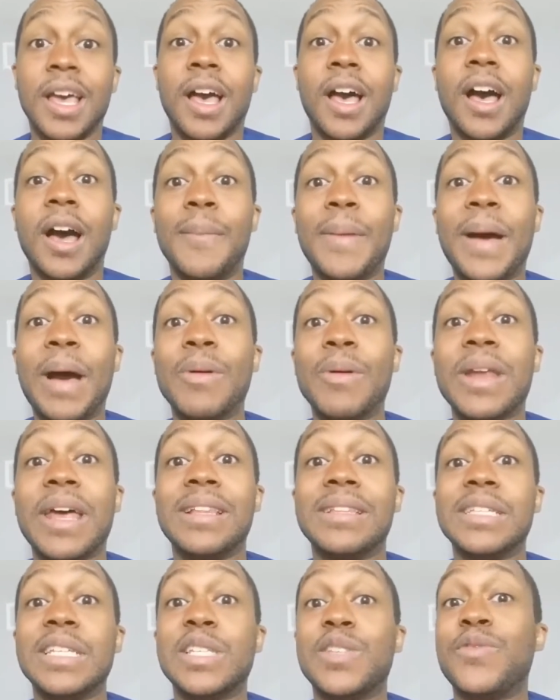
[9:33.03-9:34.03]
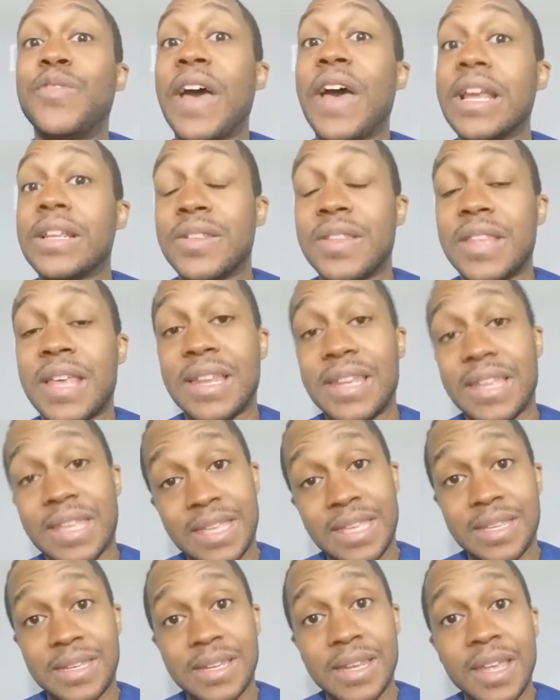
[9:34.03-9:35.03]
I would at least factor that
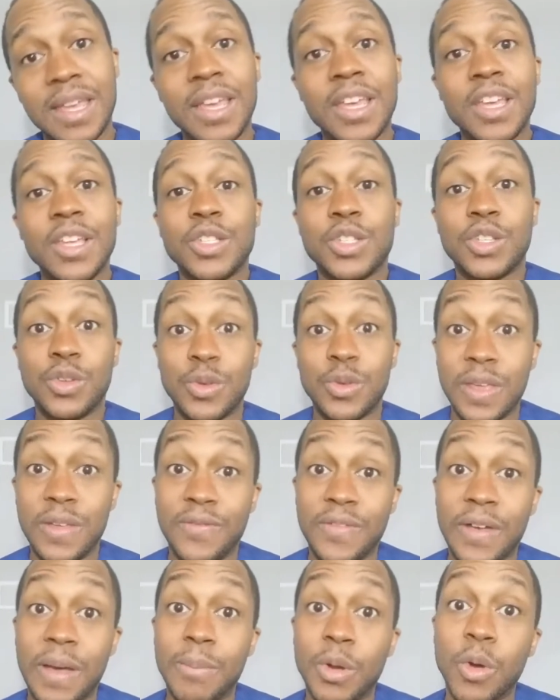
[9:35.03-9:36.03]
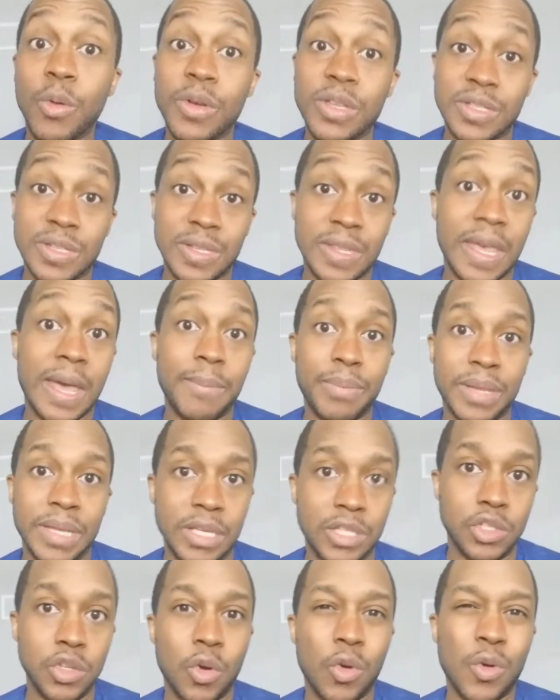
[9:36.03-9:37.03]
in to if I'm going to that
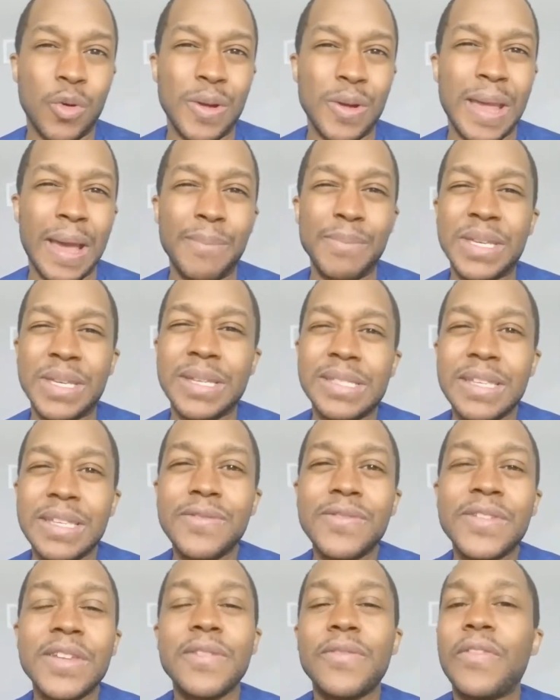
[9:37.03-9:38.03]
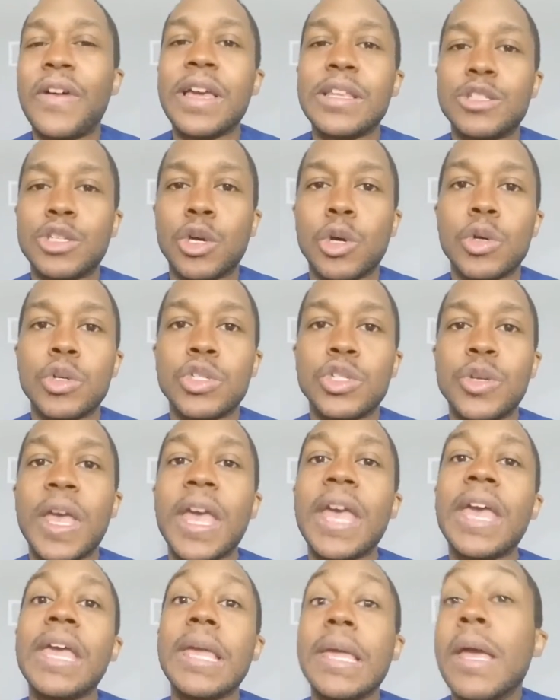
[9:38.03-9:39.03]
place or not. Because even if I told you,
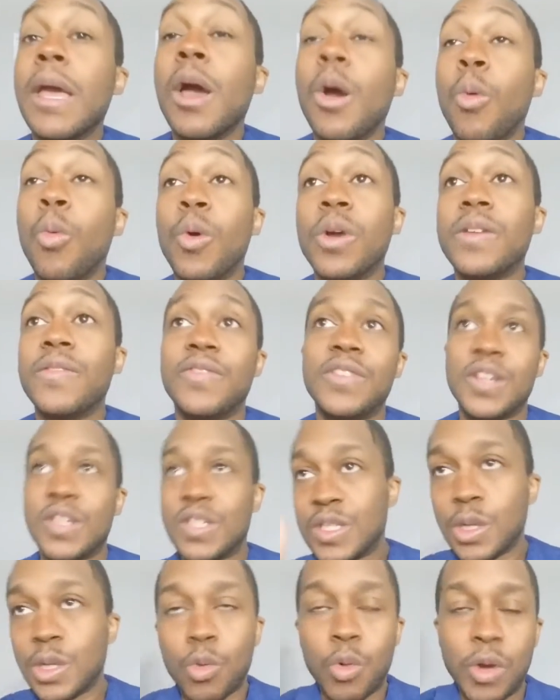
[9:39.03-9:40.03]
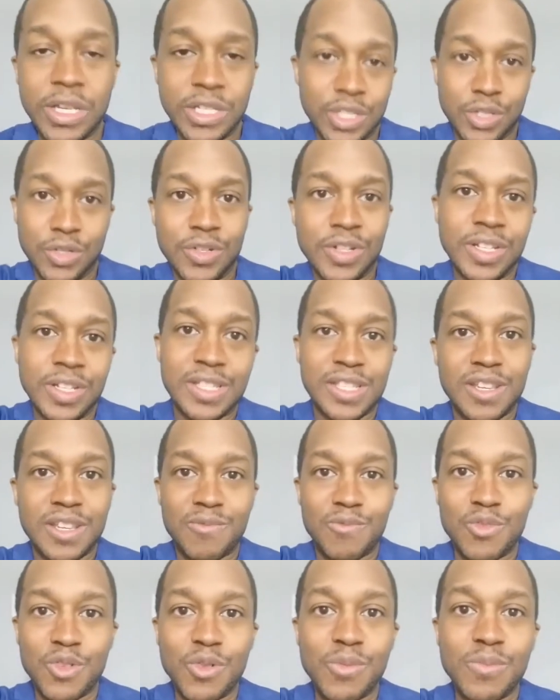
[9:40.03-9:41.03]
hey, what if they're sequestered in
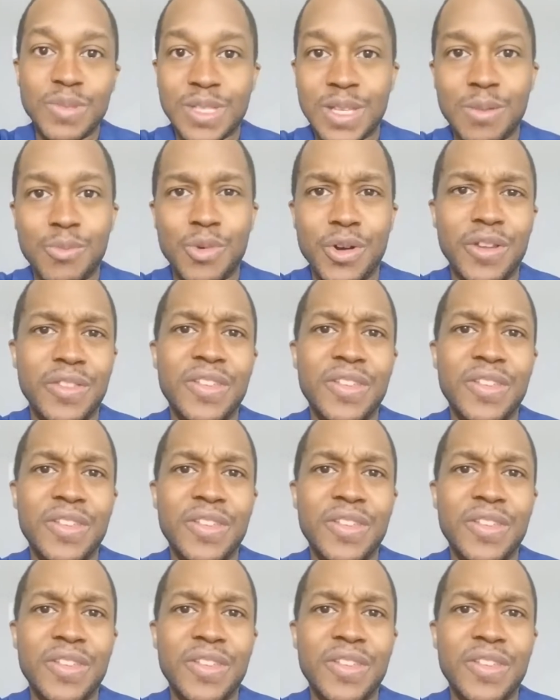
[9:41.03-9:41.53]
some room somewhere?